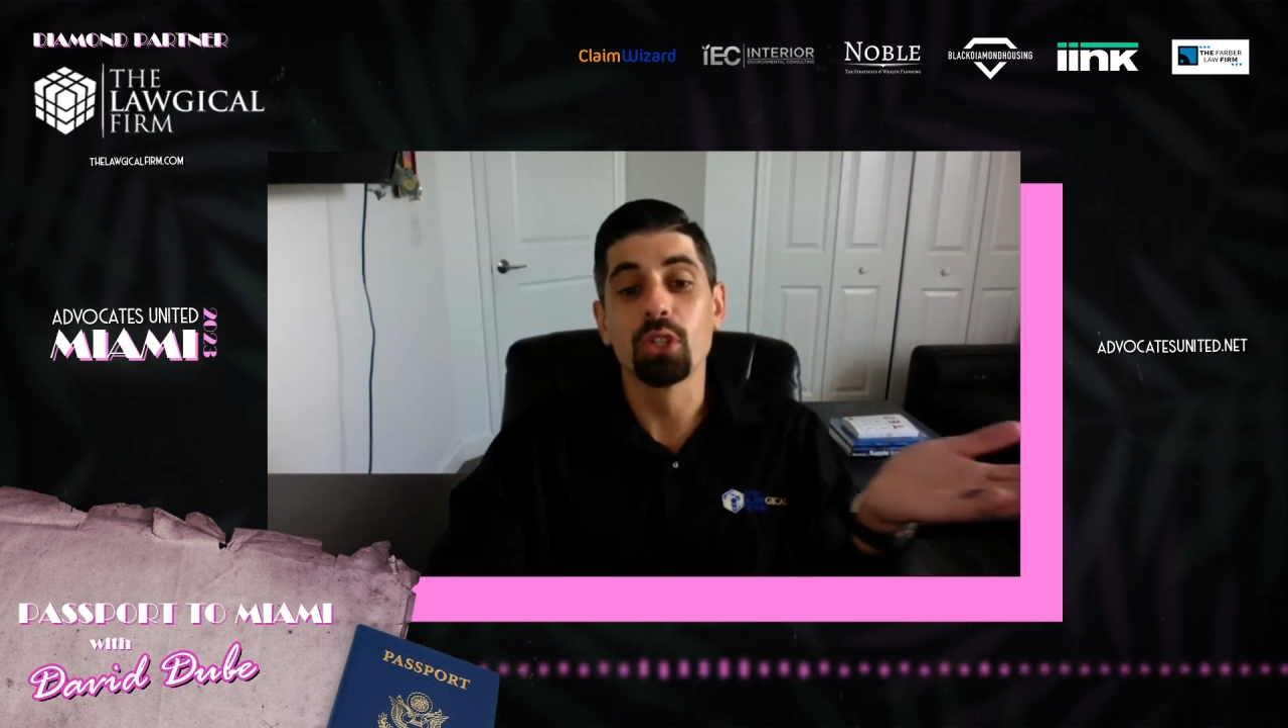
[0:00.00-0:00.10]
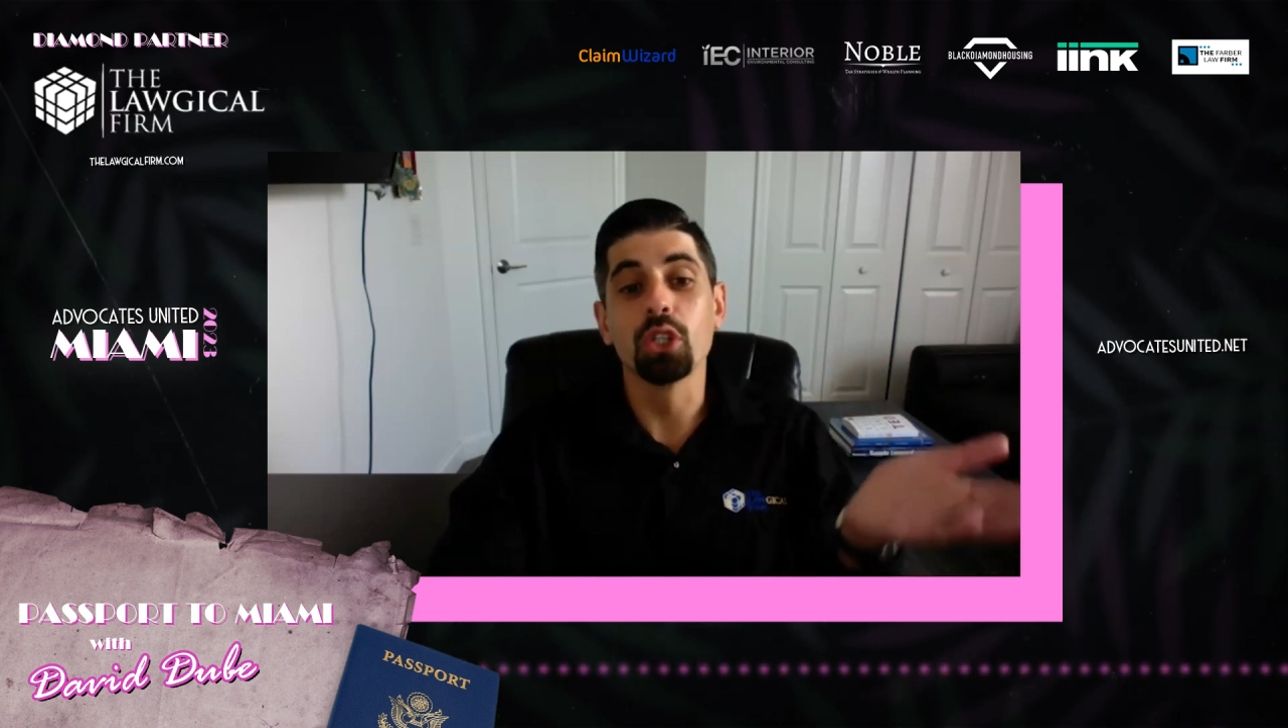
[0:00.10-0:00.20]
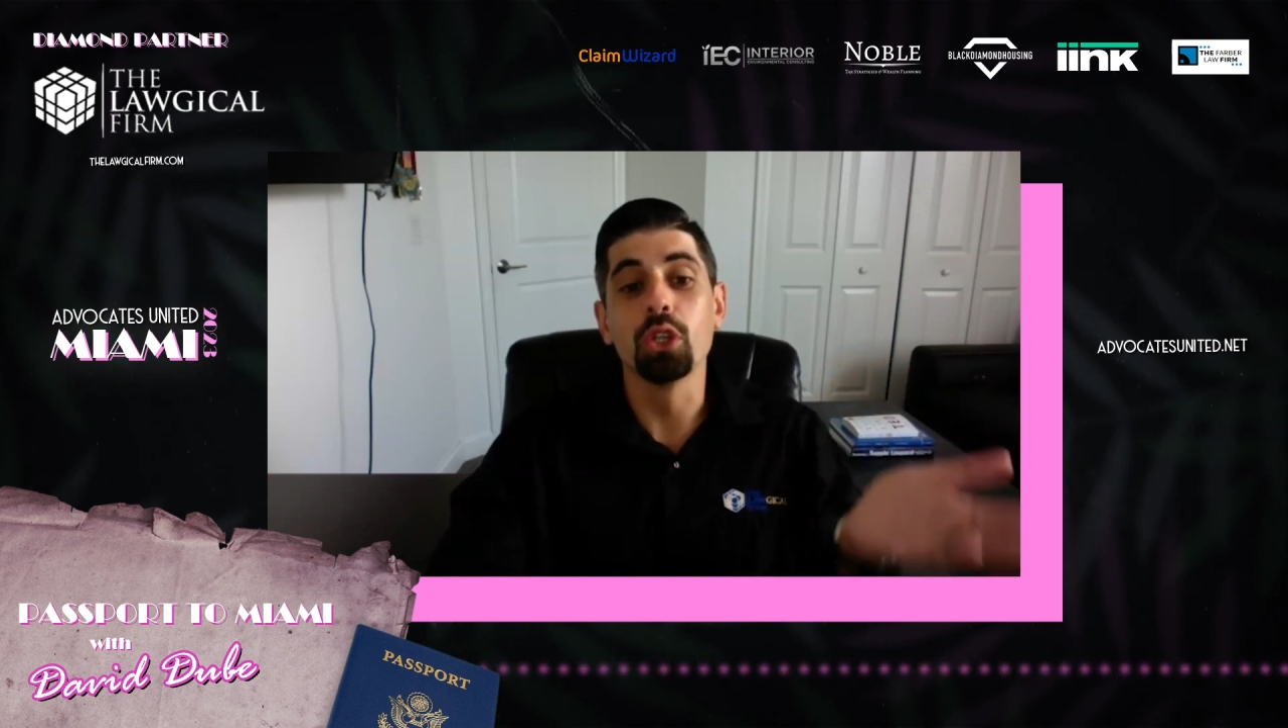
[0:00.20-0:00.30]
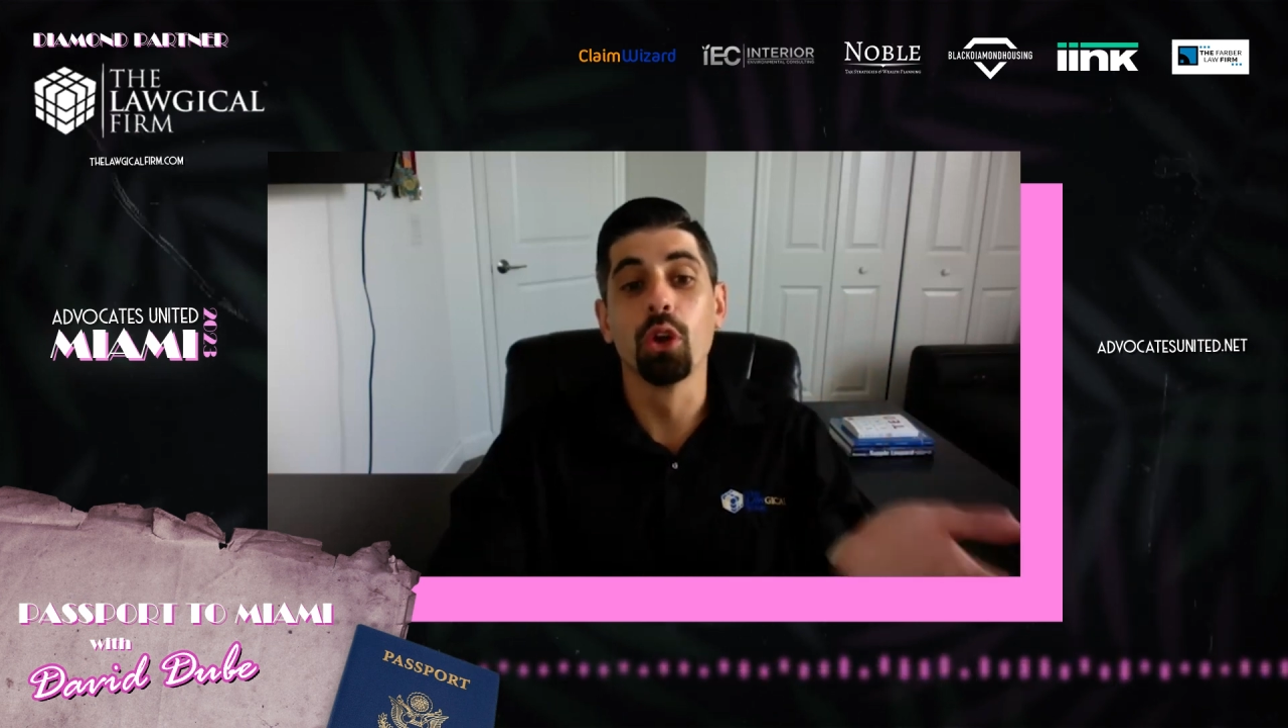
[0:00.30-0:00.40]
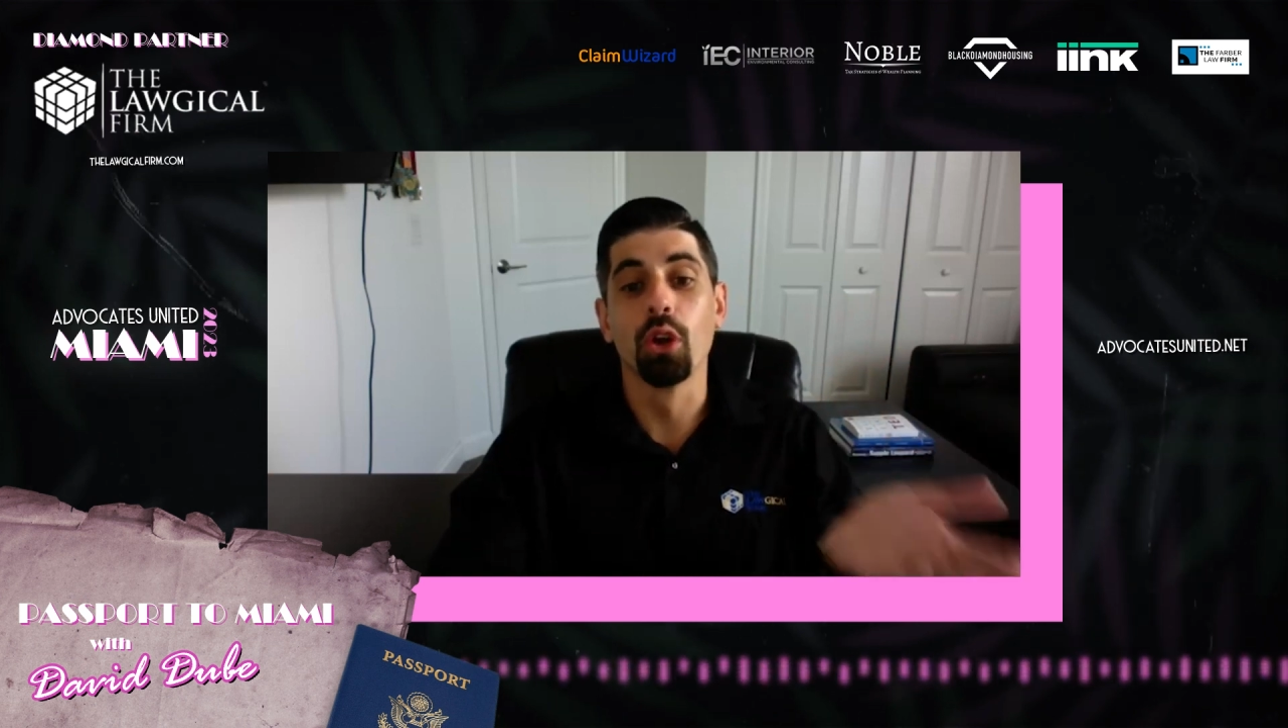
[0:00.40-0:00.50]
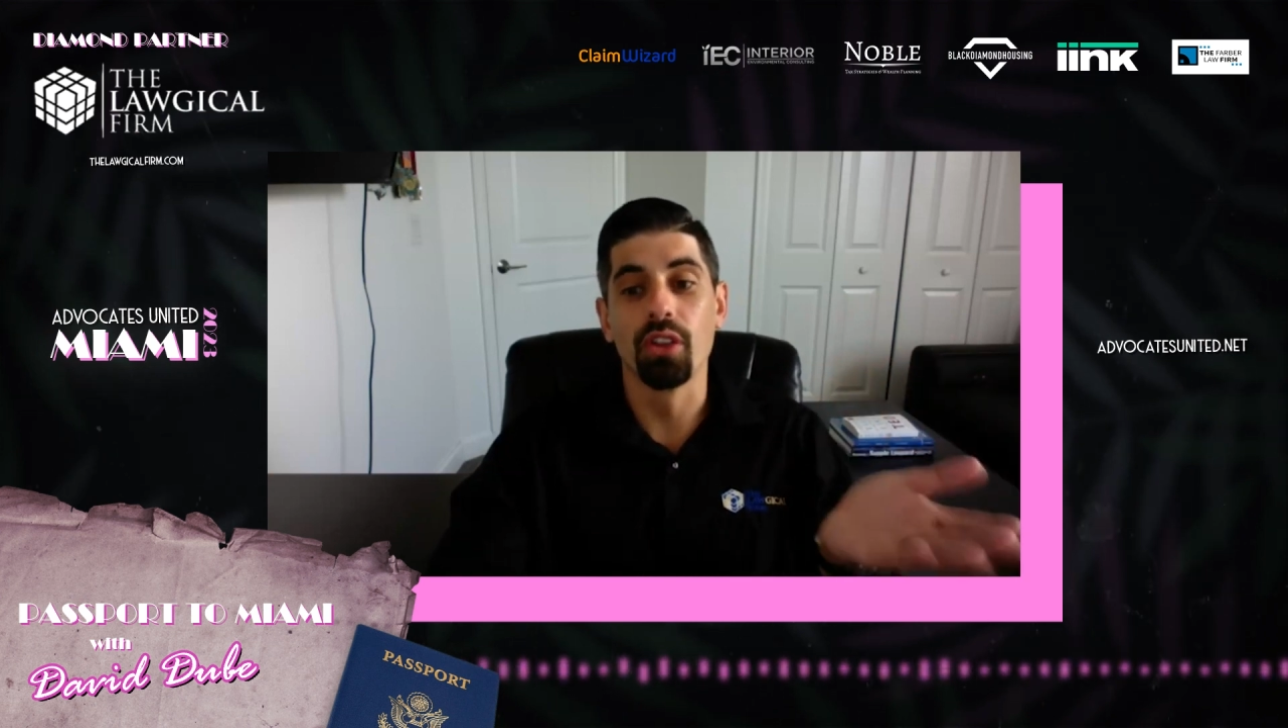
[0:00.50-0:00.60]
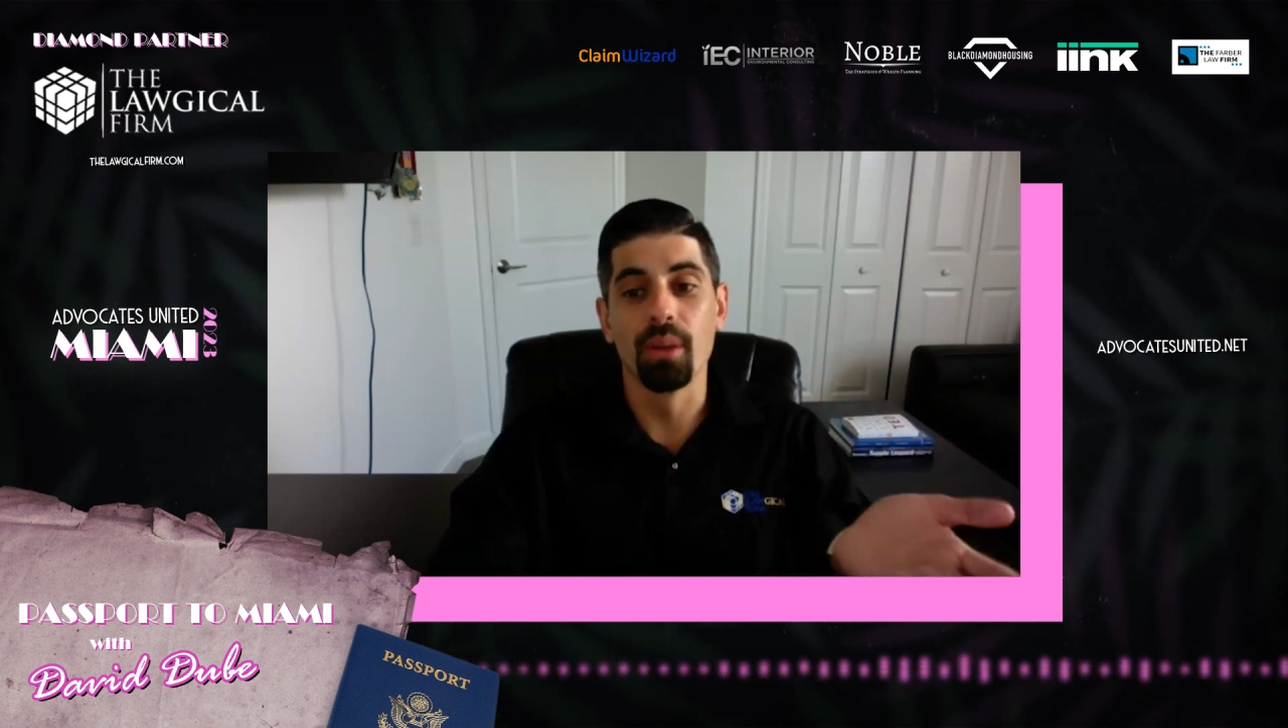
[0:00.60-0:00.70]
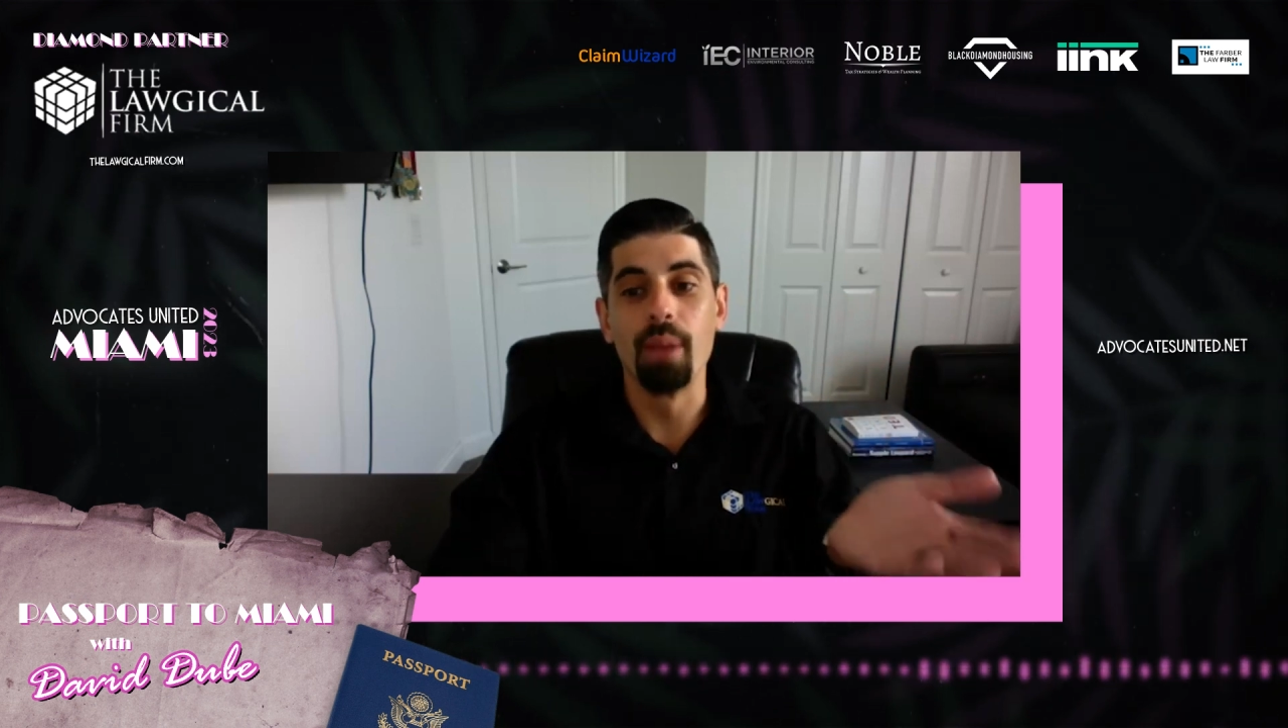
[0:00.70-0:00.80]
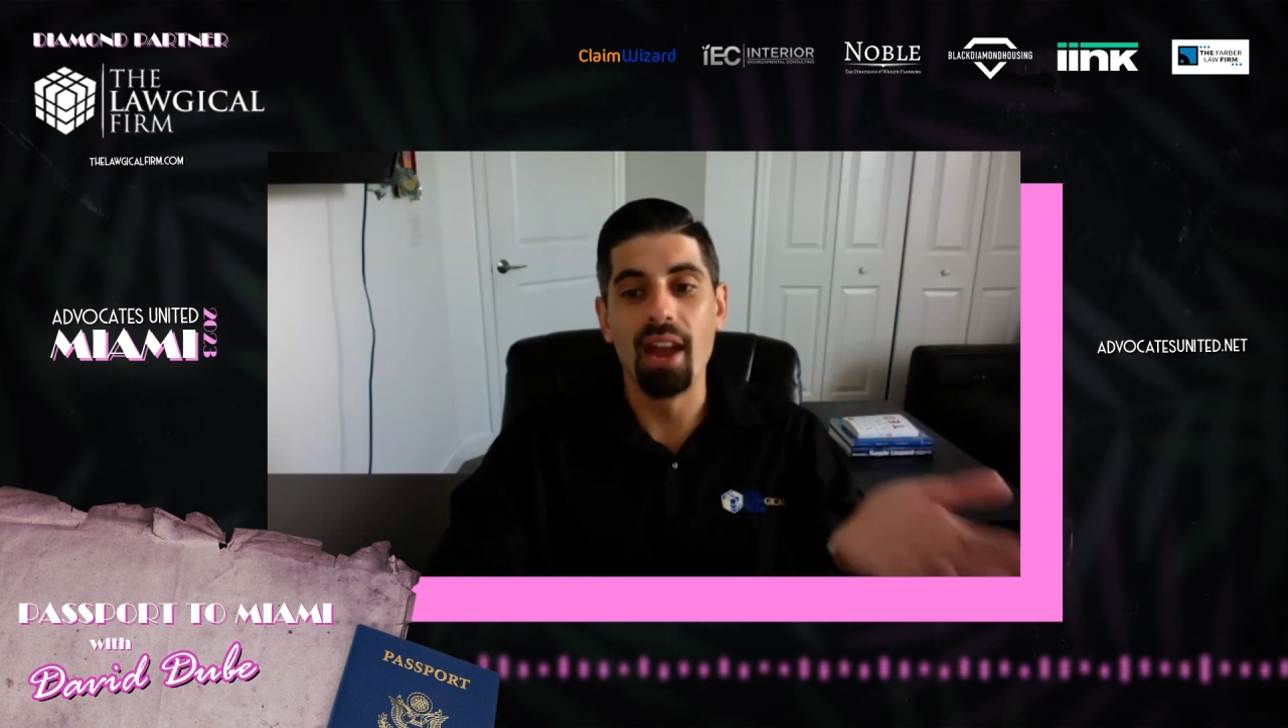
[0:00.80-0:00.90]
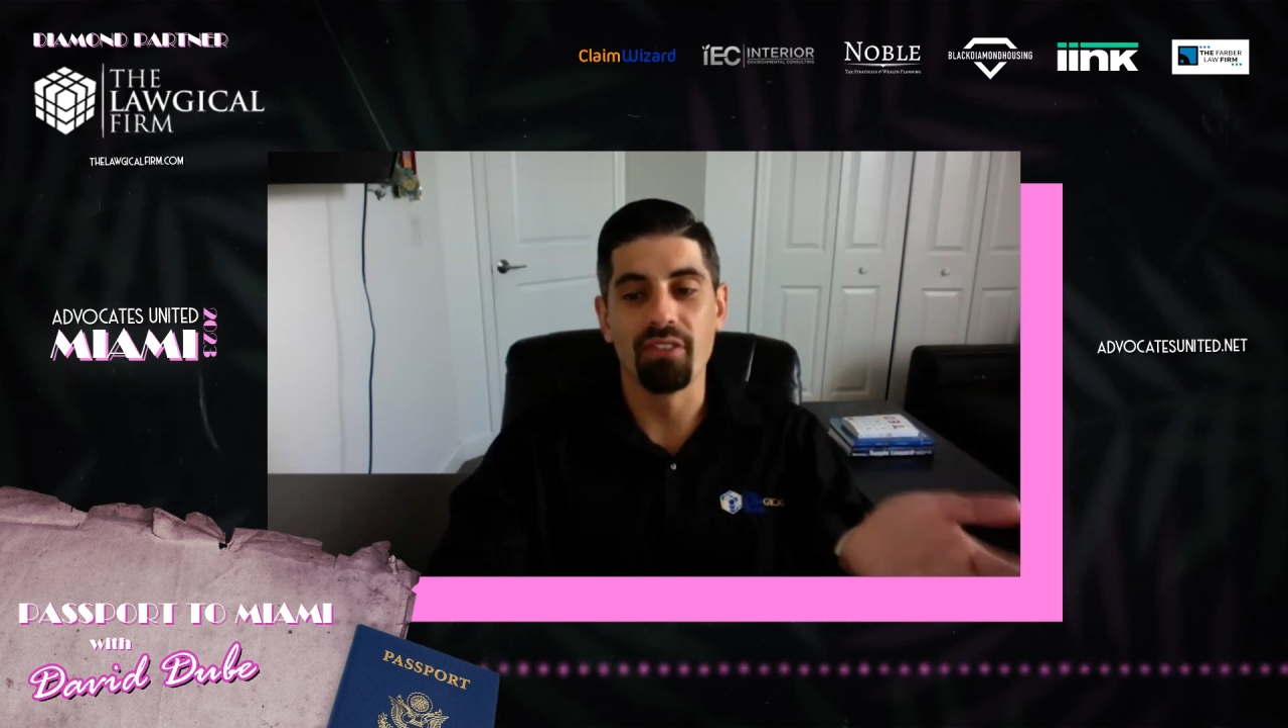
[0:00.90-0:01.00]
cure the
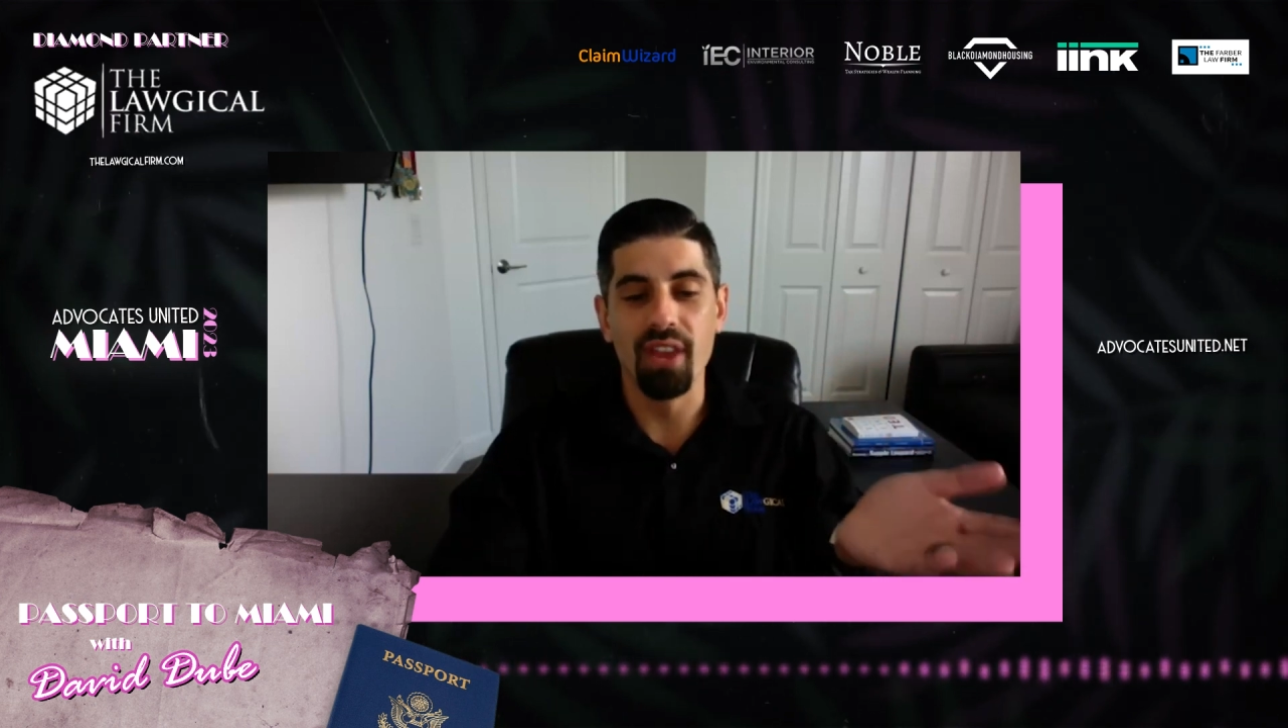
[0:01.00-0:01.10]
bad